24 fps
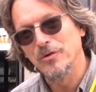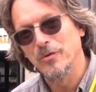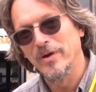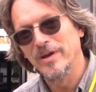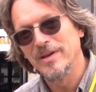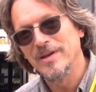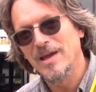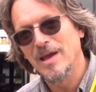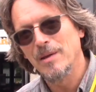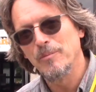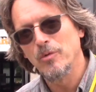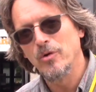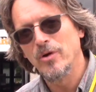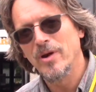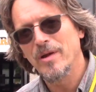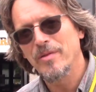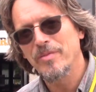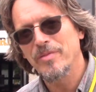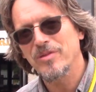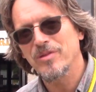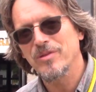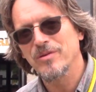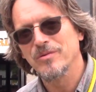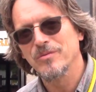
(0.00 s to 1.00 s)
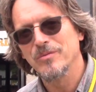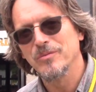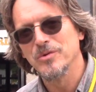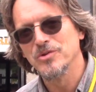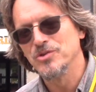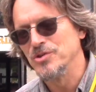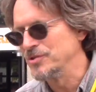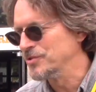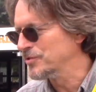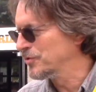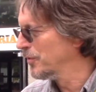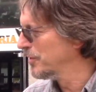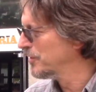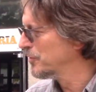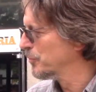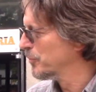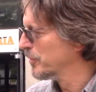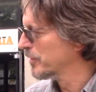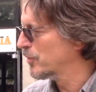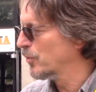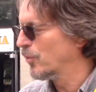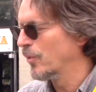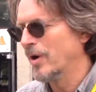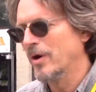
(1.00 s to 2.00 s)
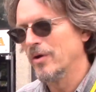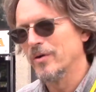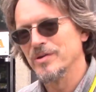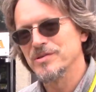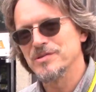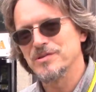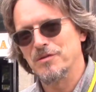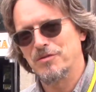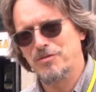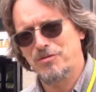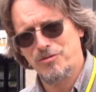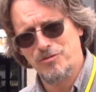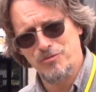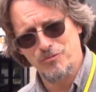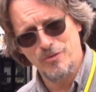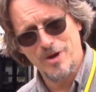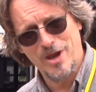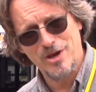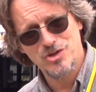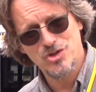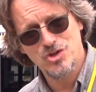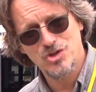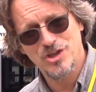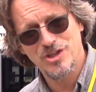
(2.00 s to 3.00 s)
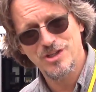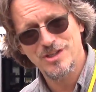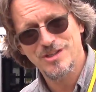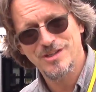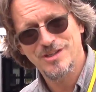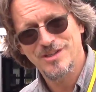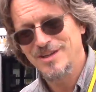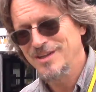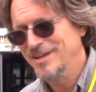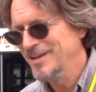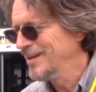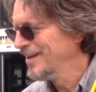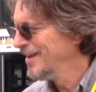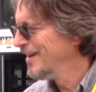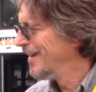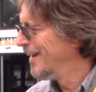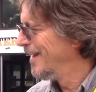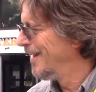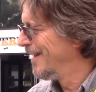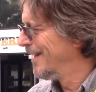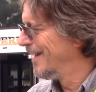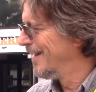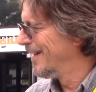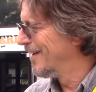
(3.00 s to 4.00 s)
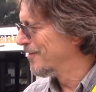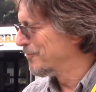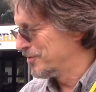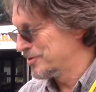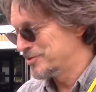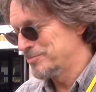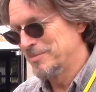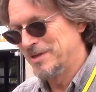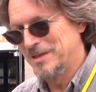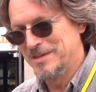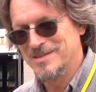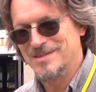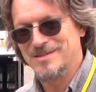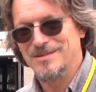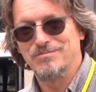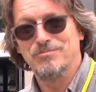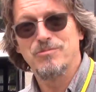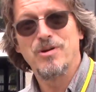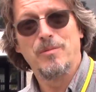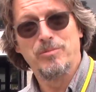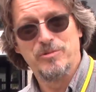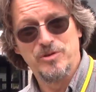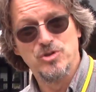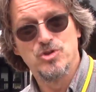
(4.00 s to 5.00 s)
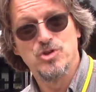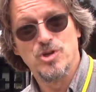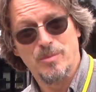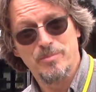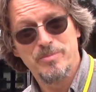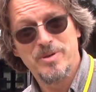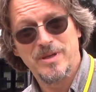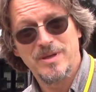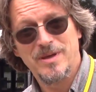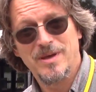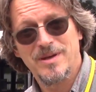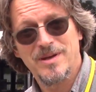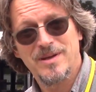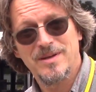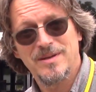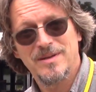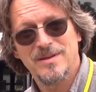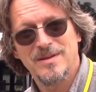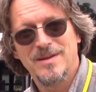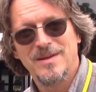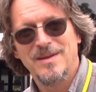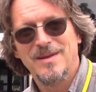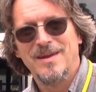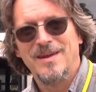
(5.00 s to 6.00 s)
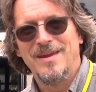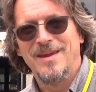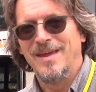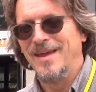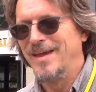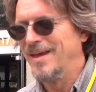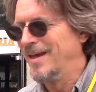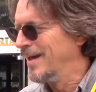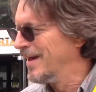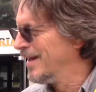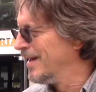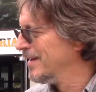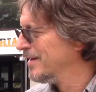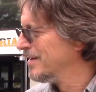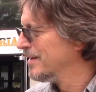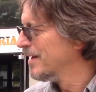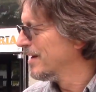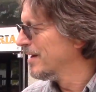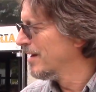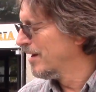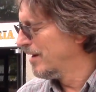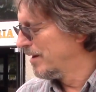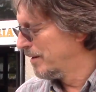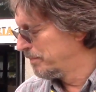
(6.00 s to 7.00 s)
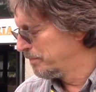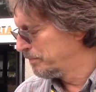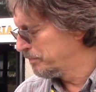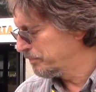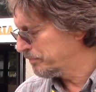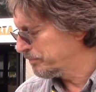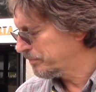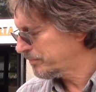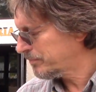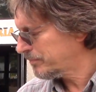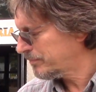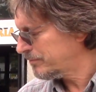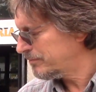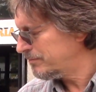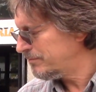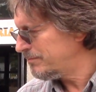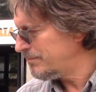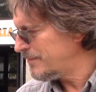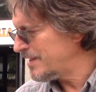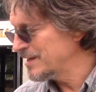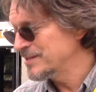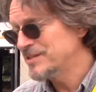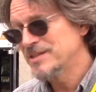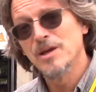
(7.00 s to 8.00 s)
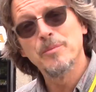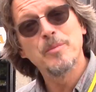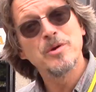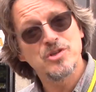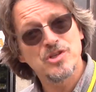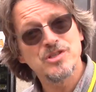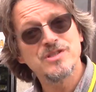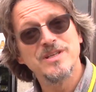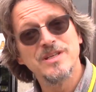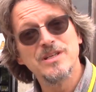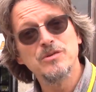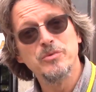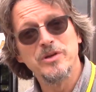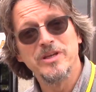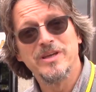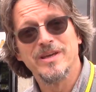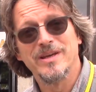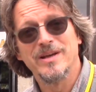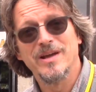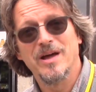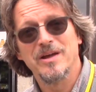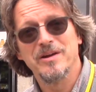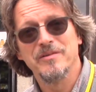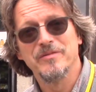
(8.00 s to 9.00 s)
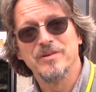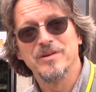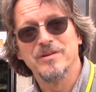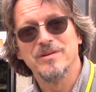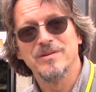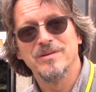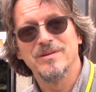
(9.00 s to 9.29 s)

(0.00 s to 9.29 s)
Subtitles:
grain amaranth, which is going to require us to thresh it, which means probably jumping on it, and see how much seed we get out of it.